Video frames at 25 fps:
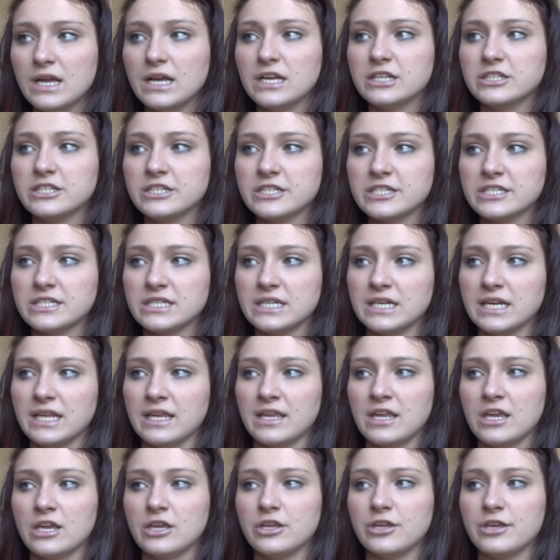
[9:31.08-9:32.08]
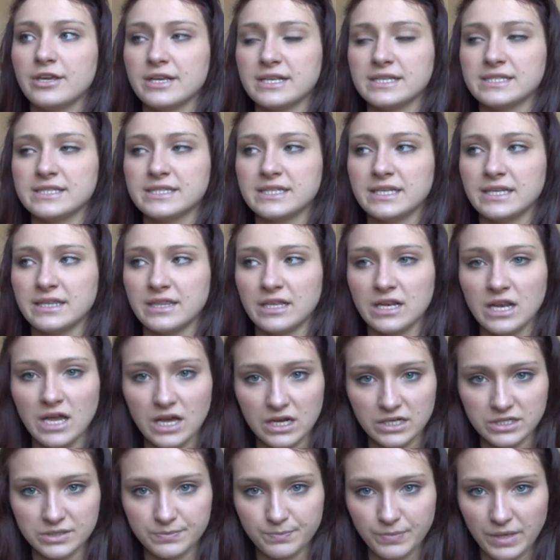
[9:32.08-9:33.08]
Additionally, you can see the
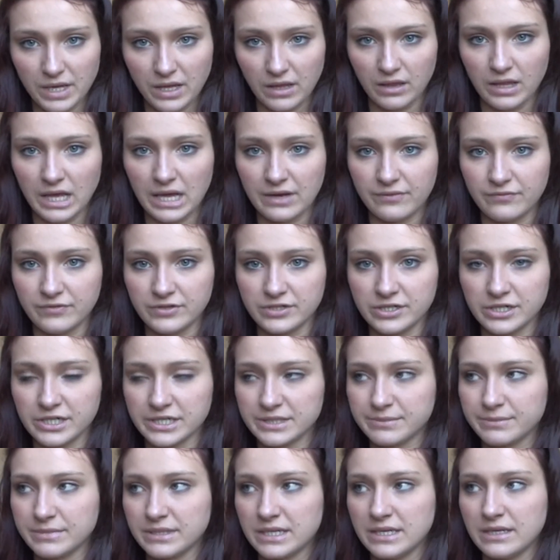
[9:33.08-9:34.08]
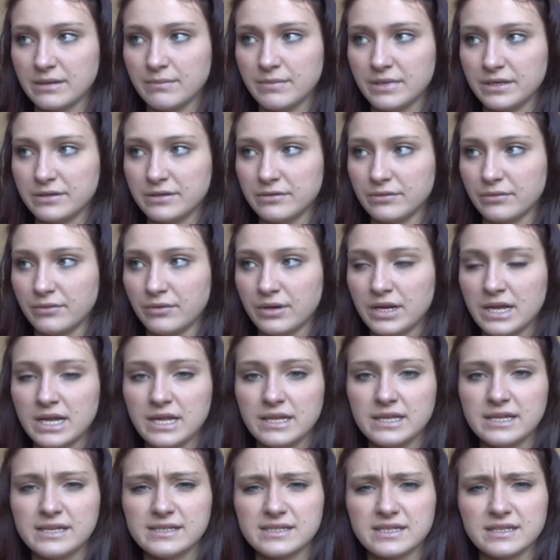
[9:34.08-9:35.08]
large Bell advertisement in the middle.
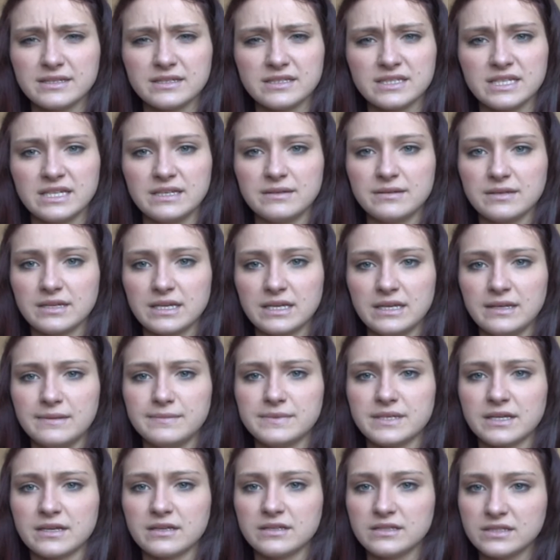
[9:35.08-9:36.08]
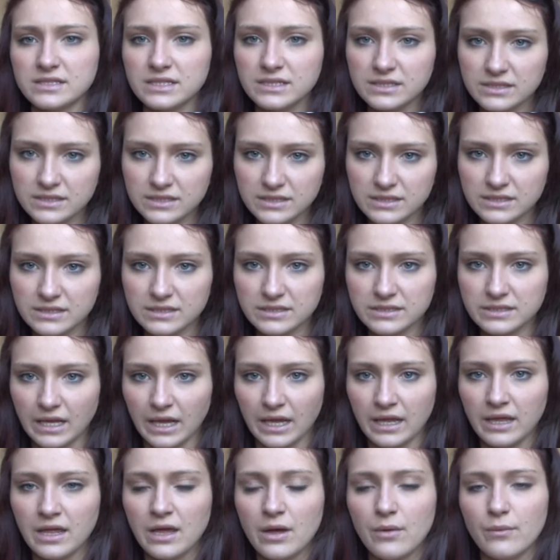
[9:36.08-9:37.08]
This keeps a
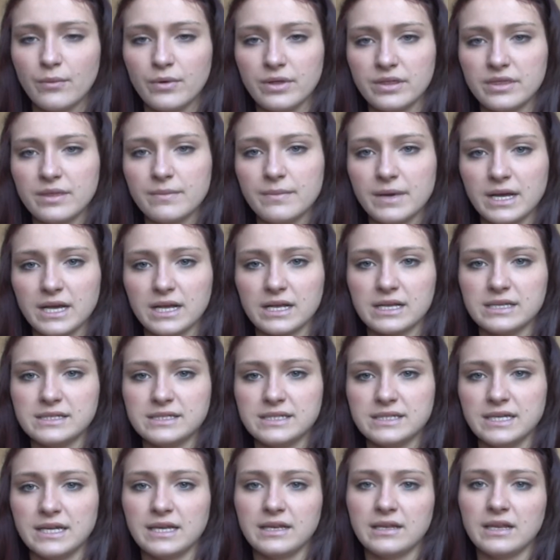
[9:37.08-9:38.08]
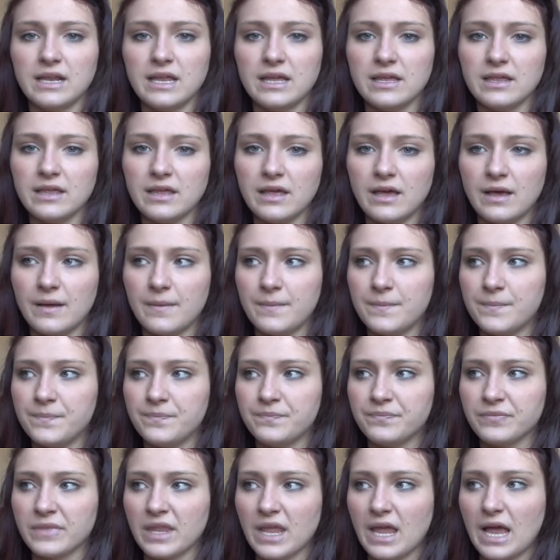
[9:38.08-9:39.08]
consistency with the magazine and
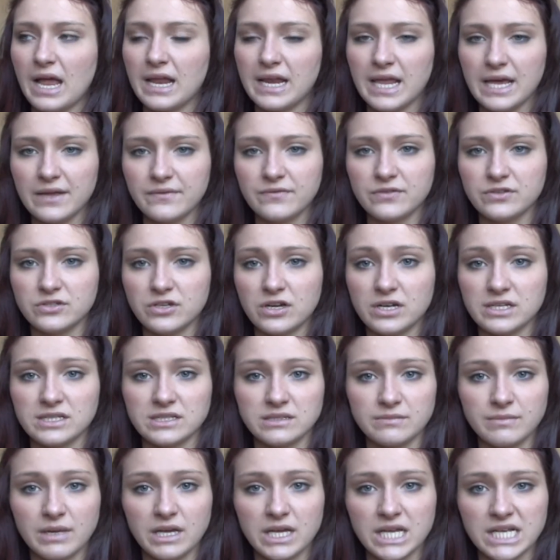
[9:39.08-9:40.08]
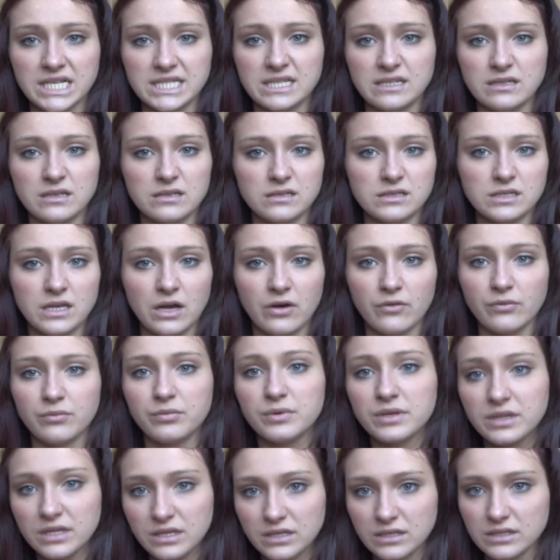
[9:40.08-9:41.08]
advertising the magazine itself
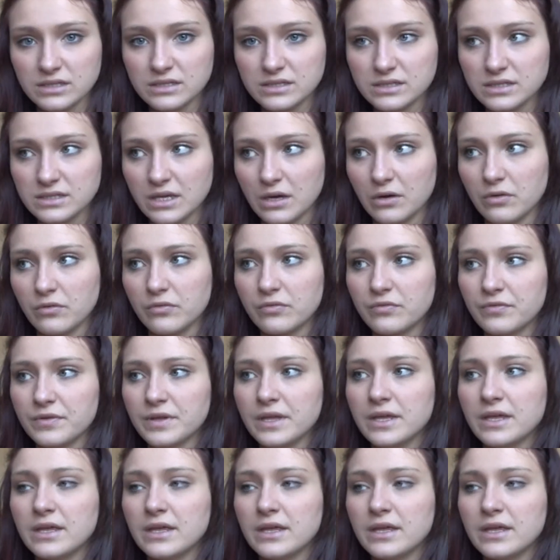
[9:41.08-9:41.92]
within itself.